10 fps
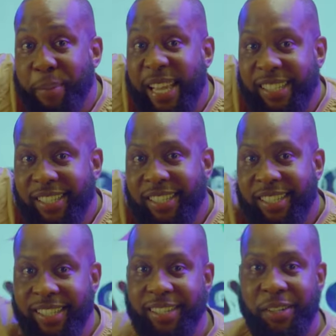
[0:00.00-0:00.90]
page.
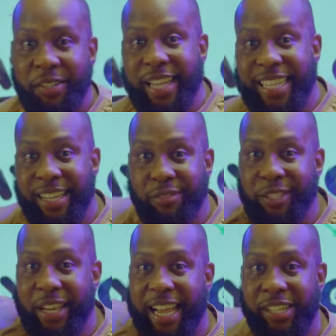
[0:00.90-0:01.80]
That seventh
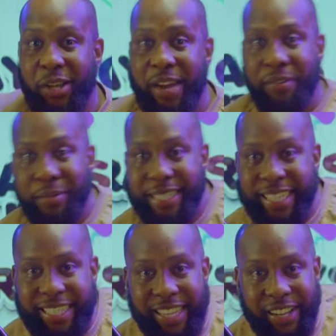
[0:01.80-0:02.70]
girl, I saw her from the
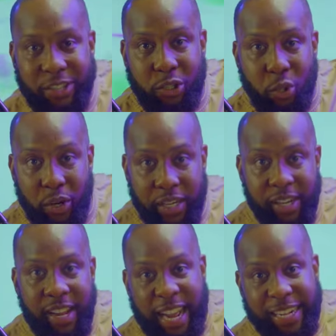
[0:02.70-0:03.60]
sixth girl's story.
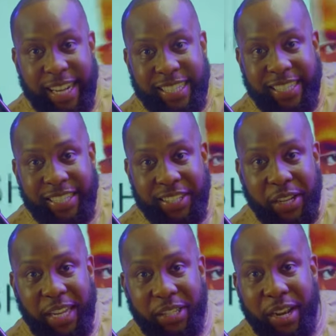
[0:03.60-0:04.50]
And that sixth
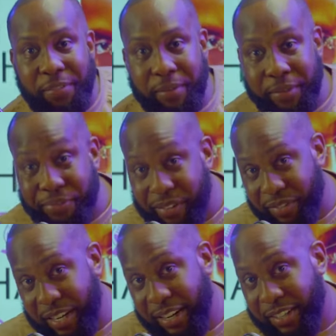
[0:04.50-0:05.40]
girl, I saw her from the
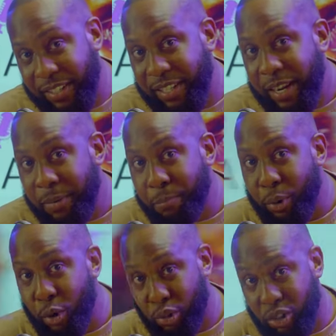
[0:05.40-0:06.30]
fifth girl's
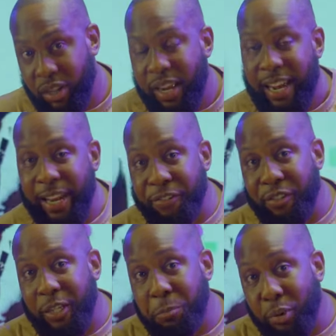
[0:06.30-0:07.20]
post. And that fifth
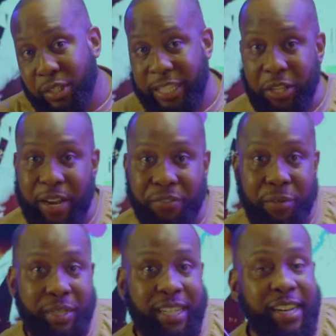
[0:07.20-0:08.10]
girl's post, I saw her
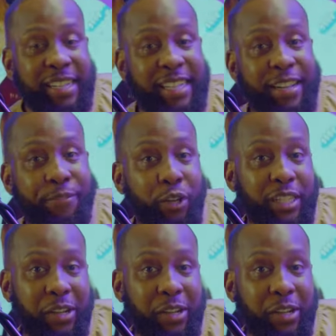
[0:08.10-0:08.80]
from the, the fourth